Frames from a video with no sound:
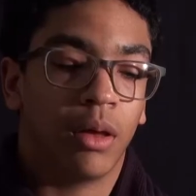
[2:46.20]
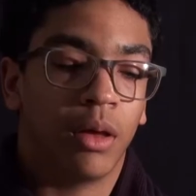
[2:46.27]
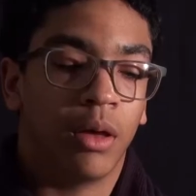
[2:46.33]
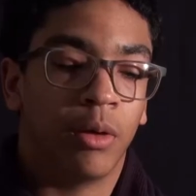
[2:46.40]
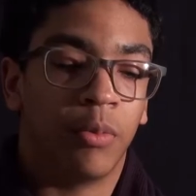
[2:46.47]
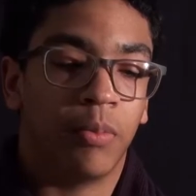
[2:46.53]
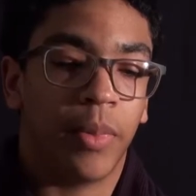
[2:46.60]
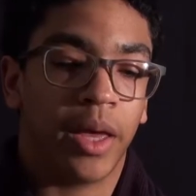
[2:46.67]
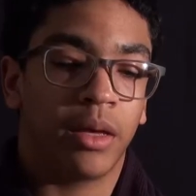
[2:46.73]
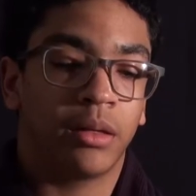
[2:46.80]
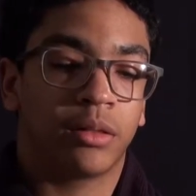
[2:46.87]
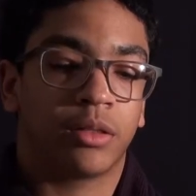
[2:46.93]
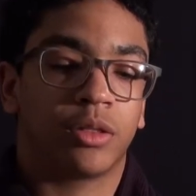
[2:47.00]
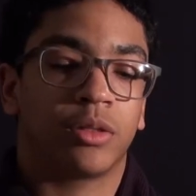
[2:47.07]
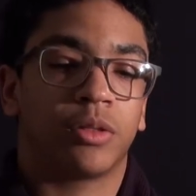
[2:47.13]
It
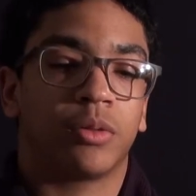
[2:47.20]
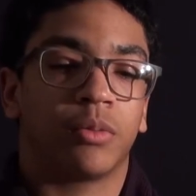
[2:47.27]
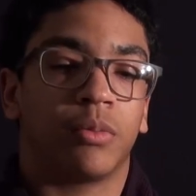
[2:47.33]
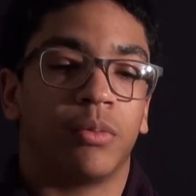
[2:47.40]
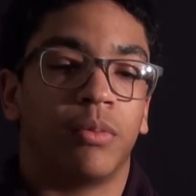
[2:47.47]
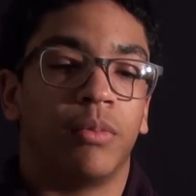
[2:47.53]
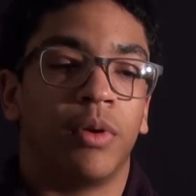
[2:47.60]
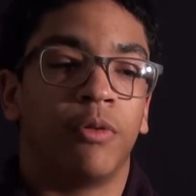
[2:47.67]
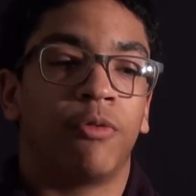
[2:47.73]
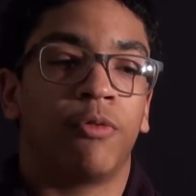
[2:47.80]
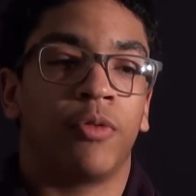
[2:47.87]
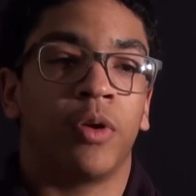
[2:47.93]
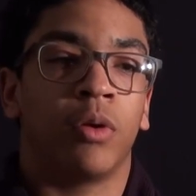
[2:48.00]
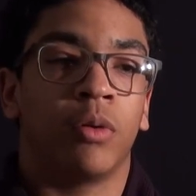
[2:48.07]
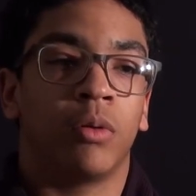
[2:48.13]
makes me
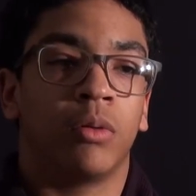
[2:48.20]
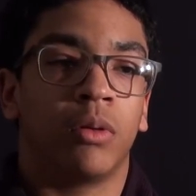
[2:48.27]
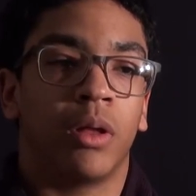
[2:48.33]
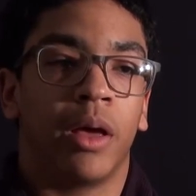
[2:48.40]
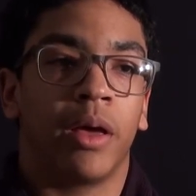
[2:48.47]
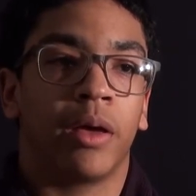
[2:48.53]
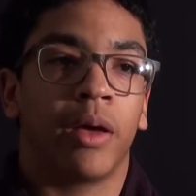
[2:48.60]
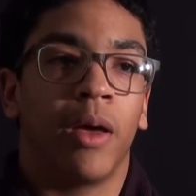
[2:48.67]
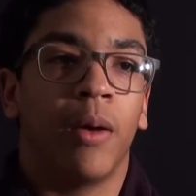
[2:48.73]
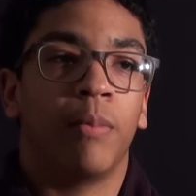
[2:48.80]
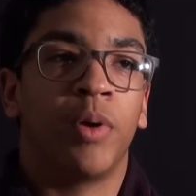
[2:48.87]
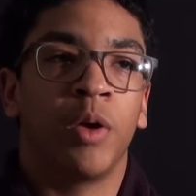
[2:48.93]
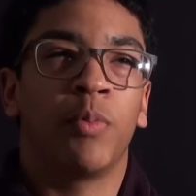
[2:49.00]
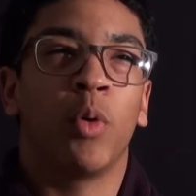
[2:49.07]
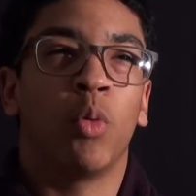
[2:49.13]
feel like
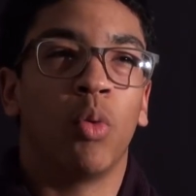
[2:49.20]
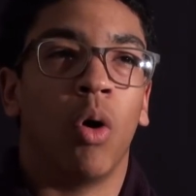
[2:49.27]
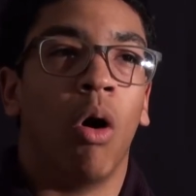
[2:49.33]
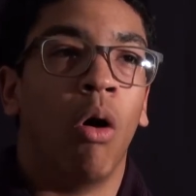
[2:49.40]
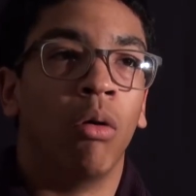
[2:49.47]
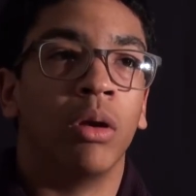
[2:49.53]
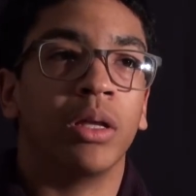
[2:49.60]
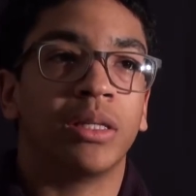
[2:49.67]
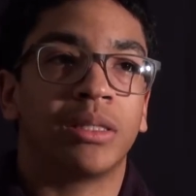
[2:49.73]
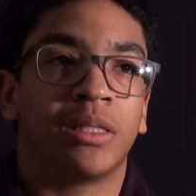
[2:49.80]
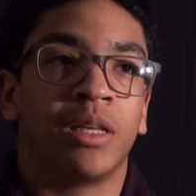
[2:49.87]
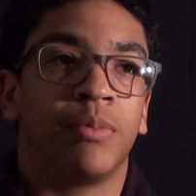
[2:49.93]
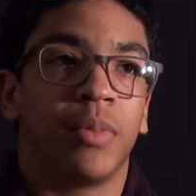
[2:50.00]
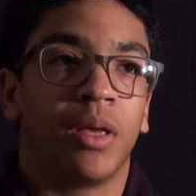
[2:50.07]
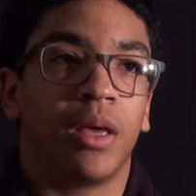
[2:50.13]
people will only
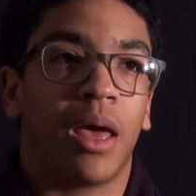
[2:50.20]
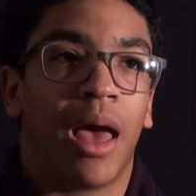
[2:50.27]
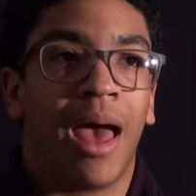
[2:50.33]
see me